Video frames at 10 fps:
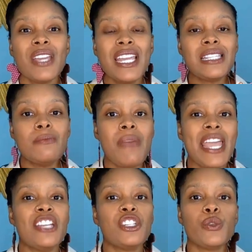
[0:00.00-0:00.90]
three is
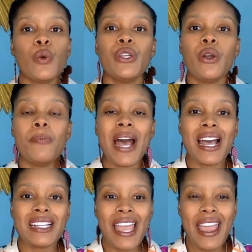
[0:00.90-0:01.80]
make sure your
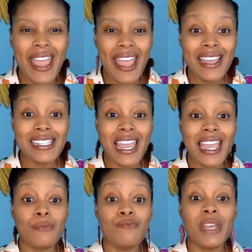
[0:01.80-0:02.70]
box has
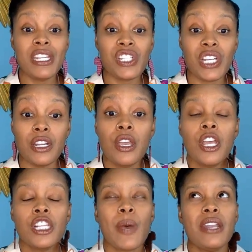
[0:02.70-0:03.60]
a mission.
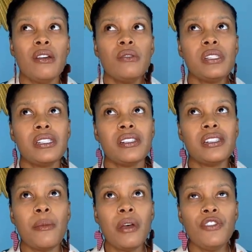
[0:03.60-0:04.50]
So I know
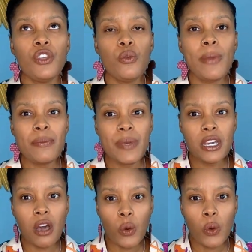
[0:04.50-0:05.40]
some of you may be
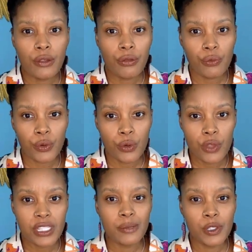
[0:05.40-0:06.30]
going
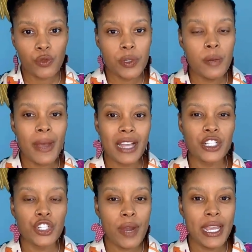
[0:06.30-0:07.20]
through the subscription
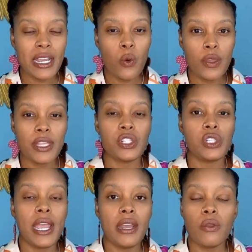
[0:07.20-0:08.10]
box training on this
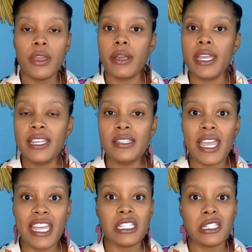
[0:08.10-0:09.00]
channel. There is
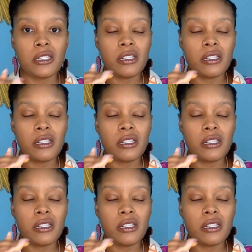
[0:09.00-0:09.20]
a